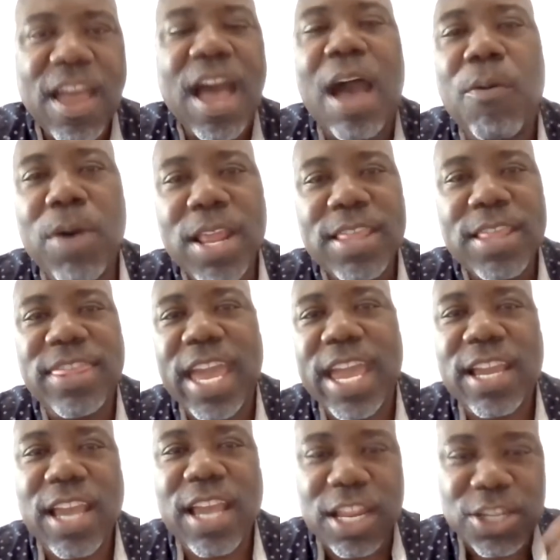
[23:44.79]
I want to
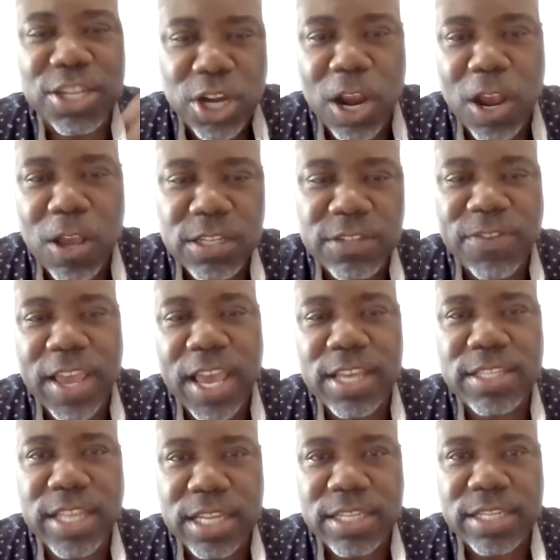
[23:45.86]
thank Charles
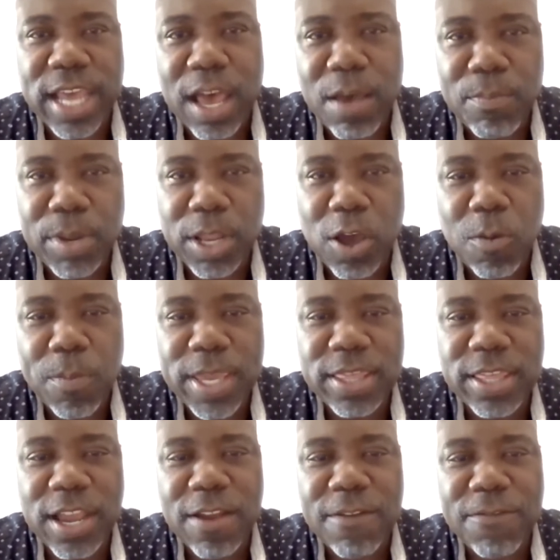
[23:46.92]
Vest, that's down below me
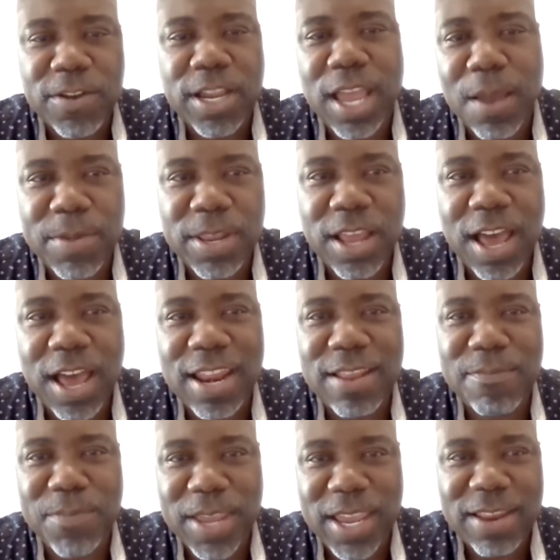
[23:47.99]
there, for coming on
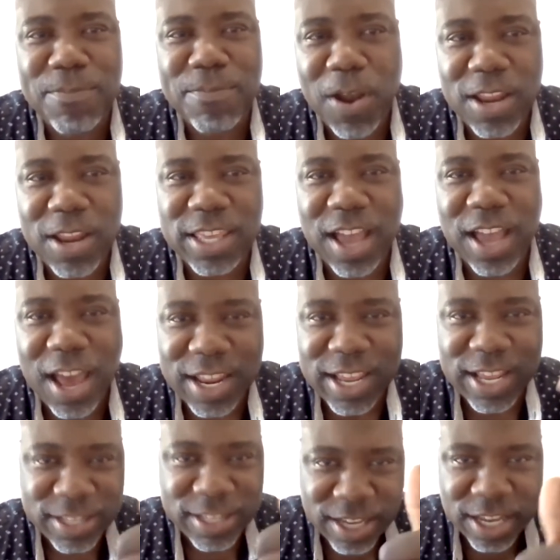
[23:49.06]
and being part of the audience.